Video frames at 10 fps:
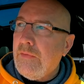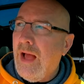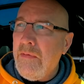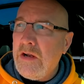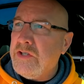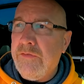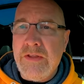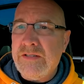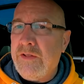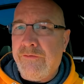I'm not sure if
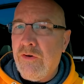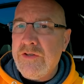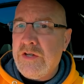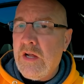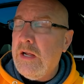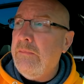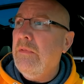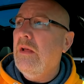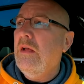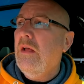this is the first
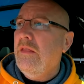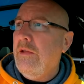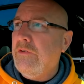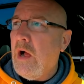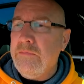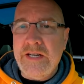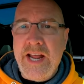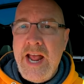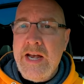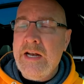time they've come to
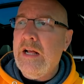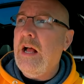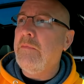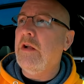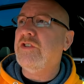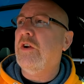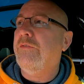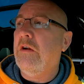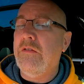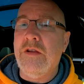Canada. I'm not sure if
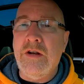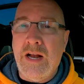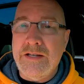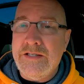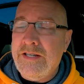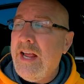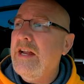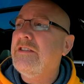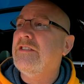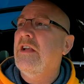they're in the United
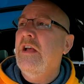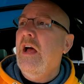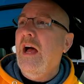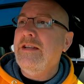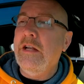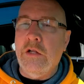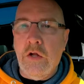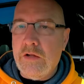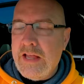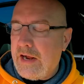States. I didn't
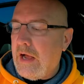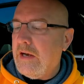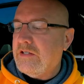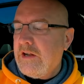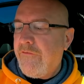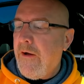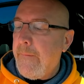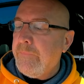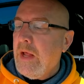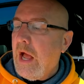look that kind of stuff
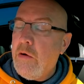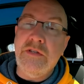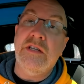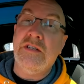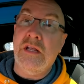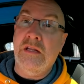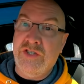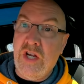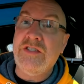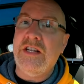up. I was
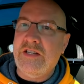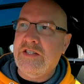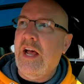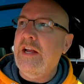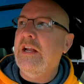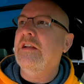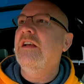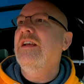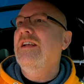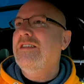just excited
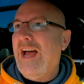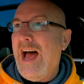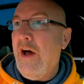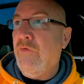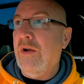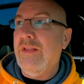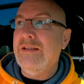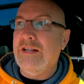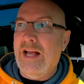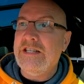to have one of
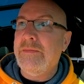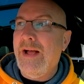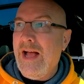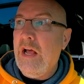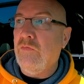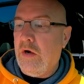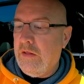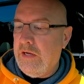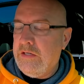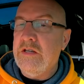these. The last time I had one of
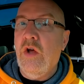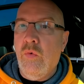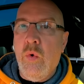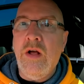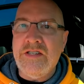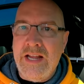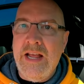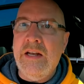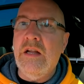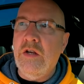these was
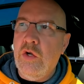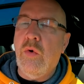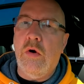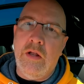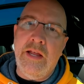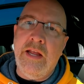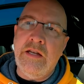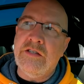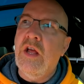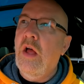in New
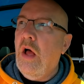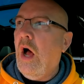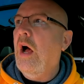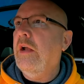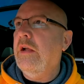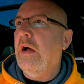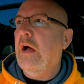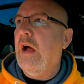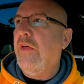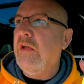Orleans on,
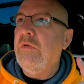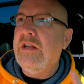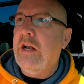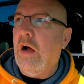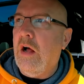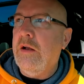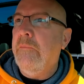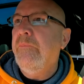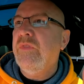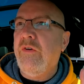uh, I think we did it on
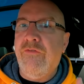the